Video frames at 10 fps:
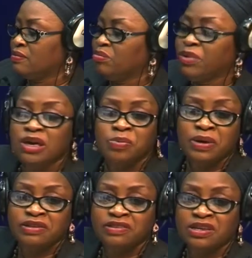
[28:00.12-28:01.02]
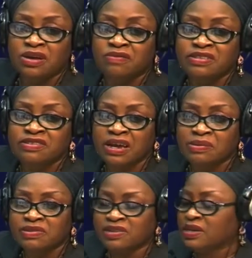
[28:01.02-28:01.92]
Be a person of
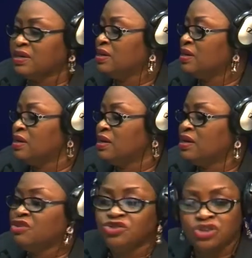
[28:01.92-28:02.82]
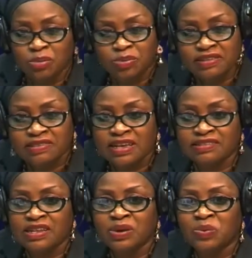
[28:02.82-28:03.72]
integrity. Do your
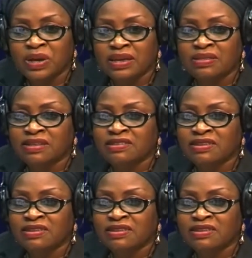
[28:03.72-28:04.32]
business in a way that